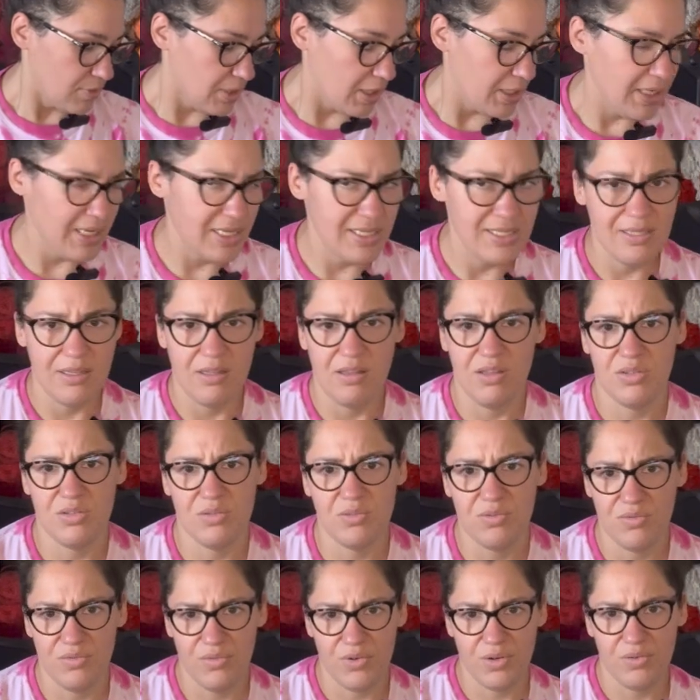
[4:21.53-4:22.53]
And I sell those
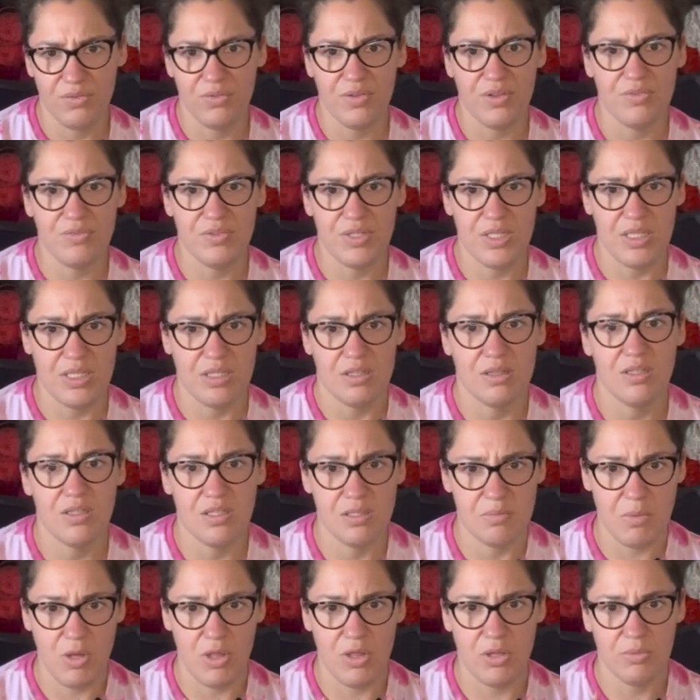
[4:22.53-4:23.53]
ones for $15, the
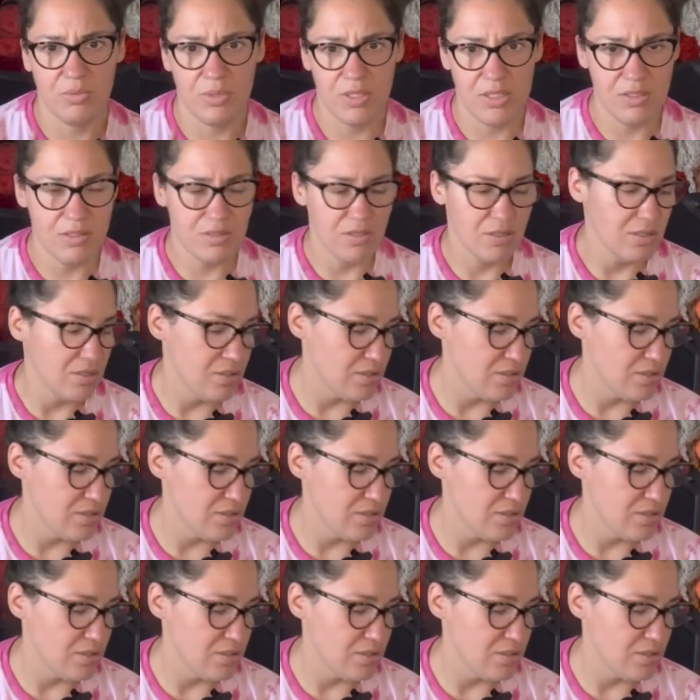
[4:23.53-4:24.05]
smaller ones.